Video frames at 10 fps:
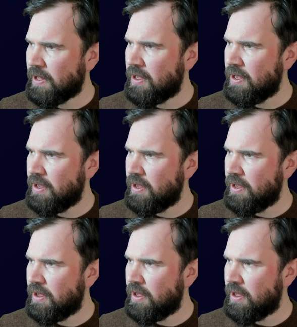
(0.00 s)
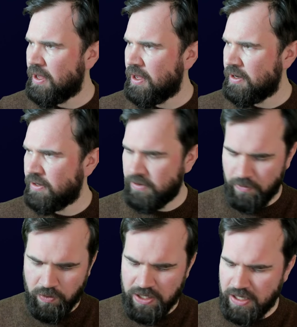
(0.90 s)
and
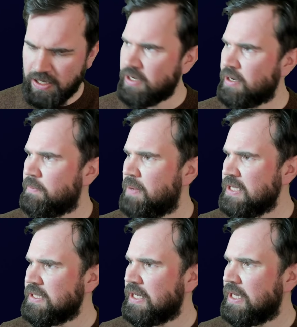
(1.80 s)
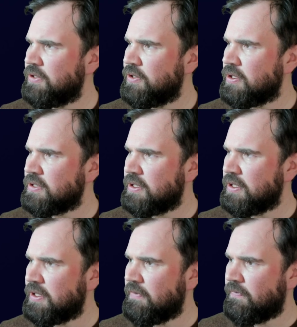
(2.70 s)
we can basically just
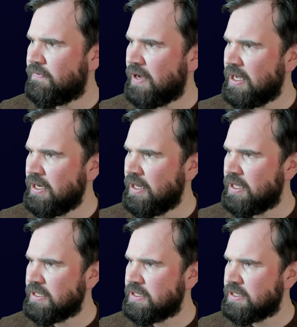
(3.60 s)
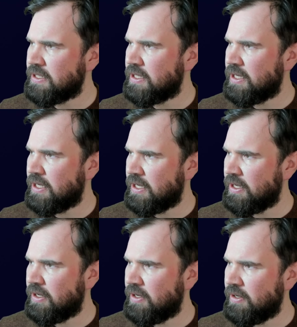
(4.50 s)
define this,
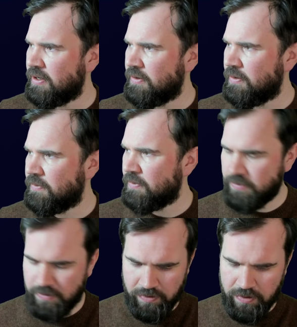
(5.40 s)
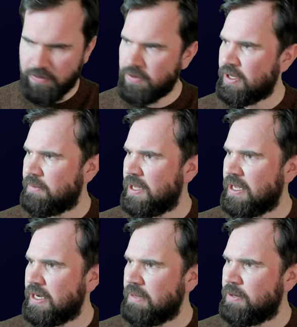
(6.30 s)
kind of make
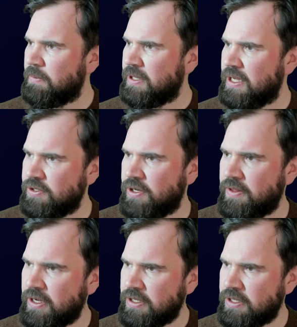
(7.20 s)
an implementation, I think